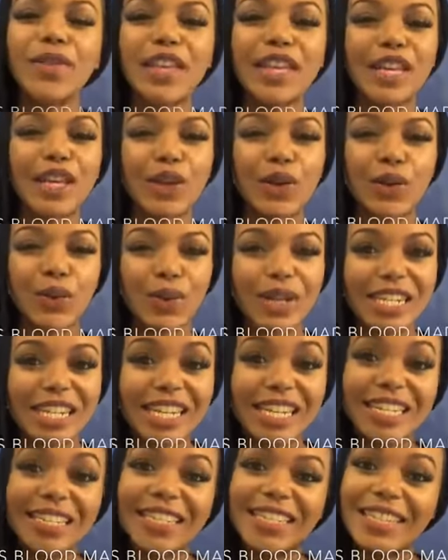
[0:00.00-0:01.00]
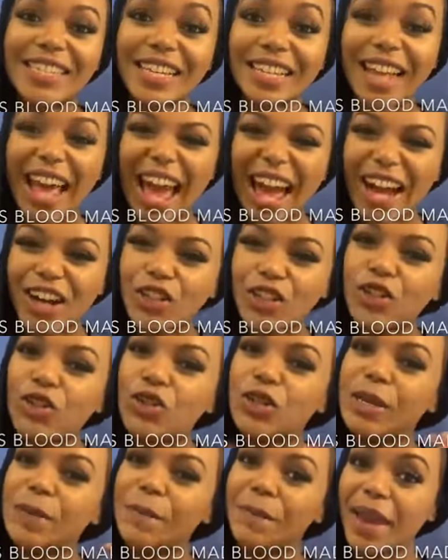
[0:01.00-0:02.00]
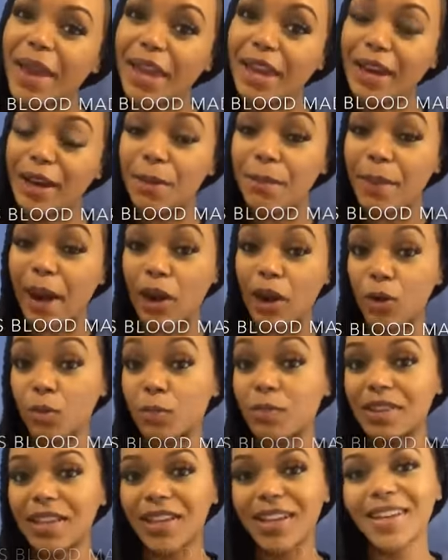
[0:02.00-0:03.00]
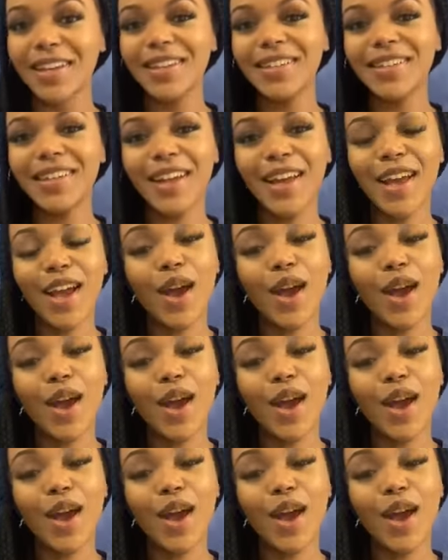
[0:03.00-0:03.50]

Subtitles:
the ingredients that actually make up our blood?